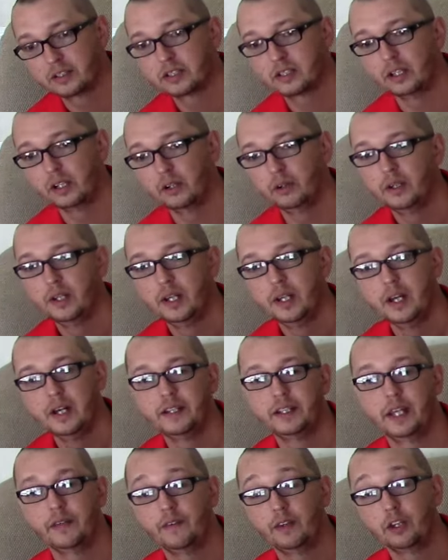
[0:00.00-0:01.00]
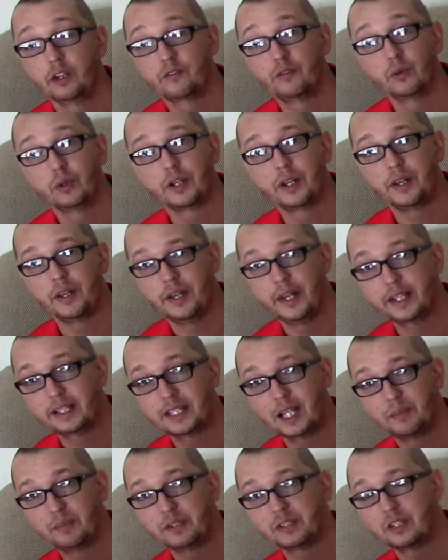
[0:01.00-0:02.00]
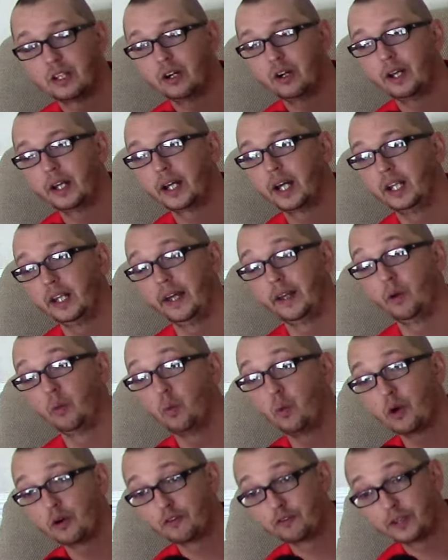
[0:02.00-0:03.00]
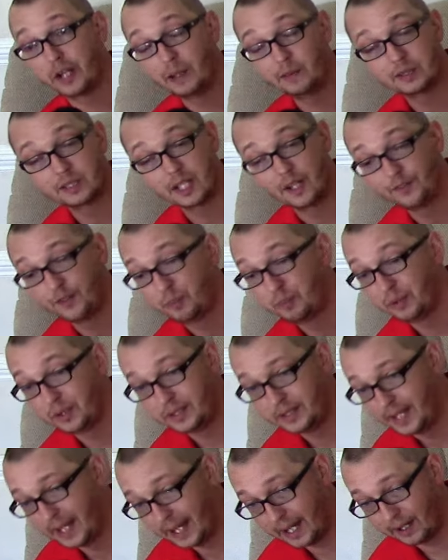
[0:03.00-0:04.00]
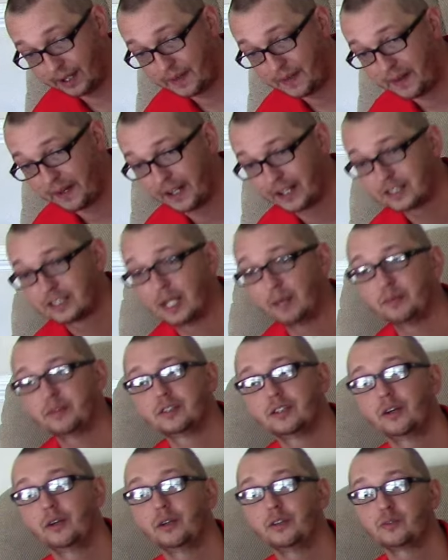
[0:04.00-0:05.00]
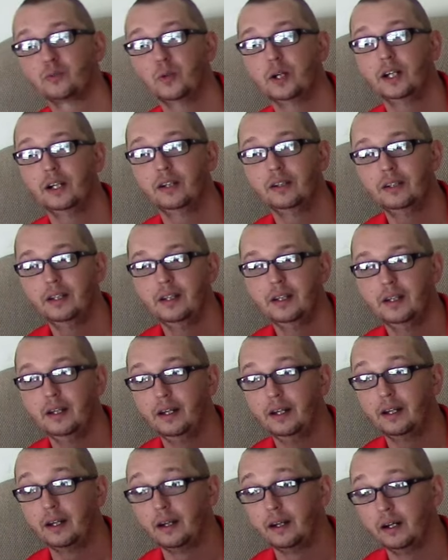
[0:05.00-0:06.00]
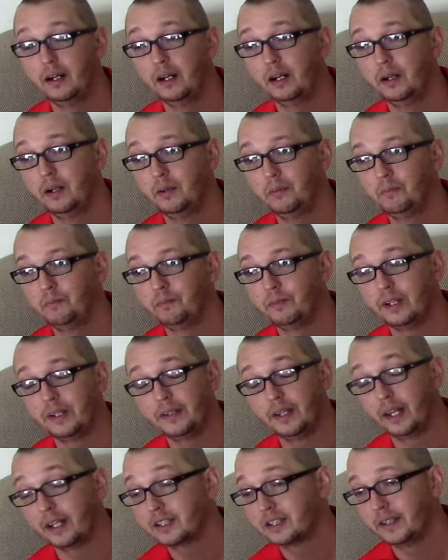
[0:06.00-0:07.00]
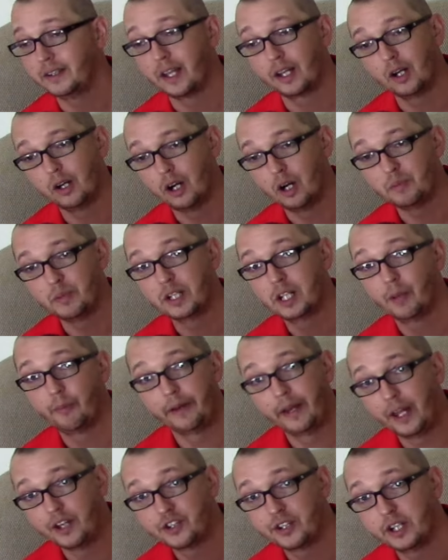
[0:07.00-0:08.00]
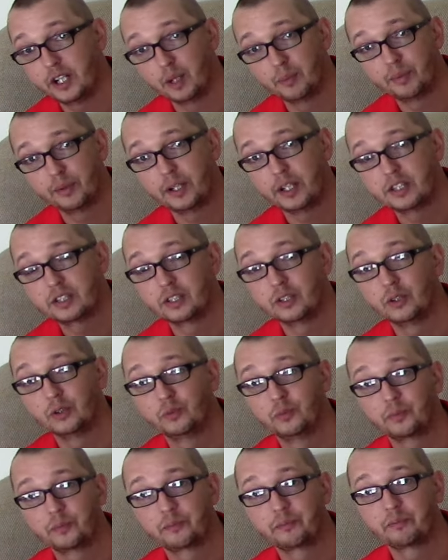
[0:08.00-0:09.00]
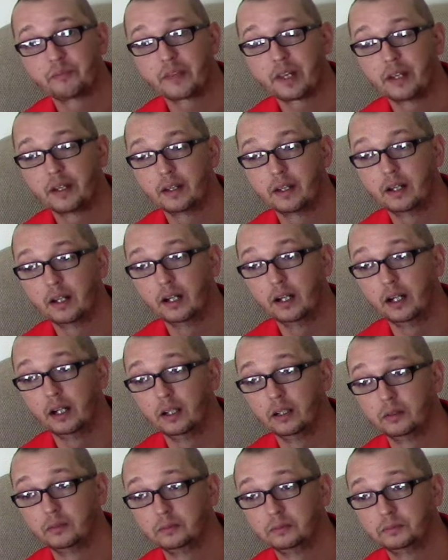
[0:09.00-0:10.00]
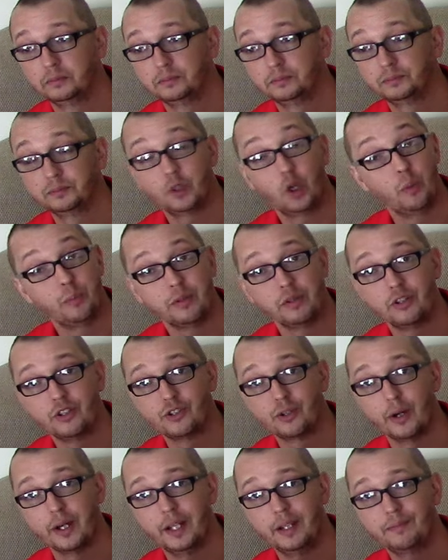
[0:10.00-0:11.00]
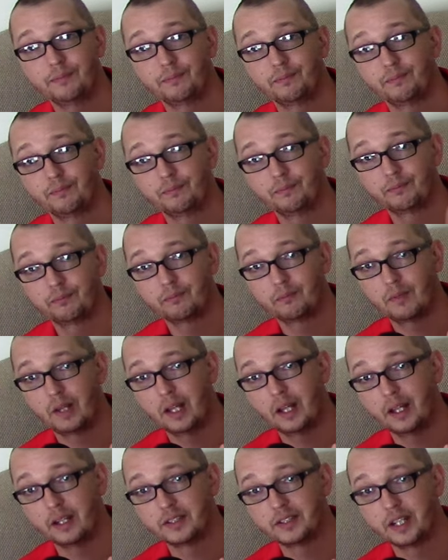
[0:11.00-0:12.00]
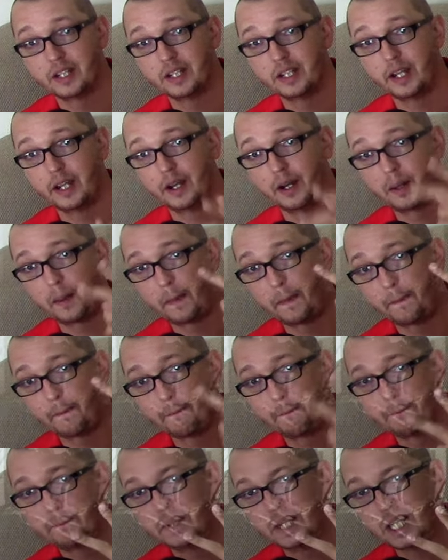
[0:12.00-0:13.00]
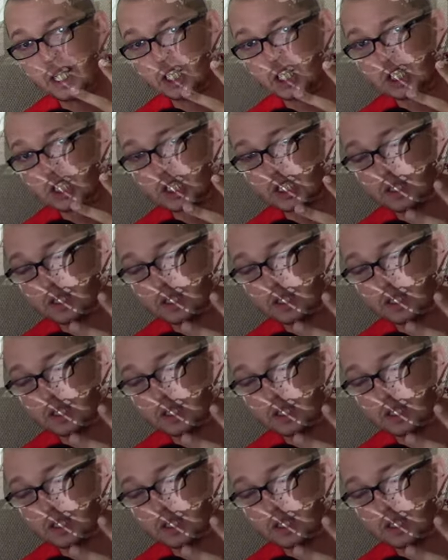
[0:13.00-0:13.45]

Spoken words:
So definitely look forward to the next episode. I got a lot of Warframe stuff to put down in the next episode as well. And like I said, that'll all be coming at you here pretty soon. Hope you enjoyed it, and take care. Peace.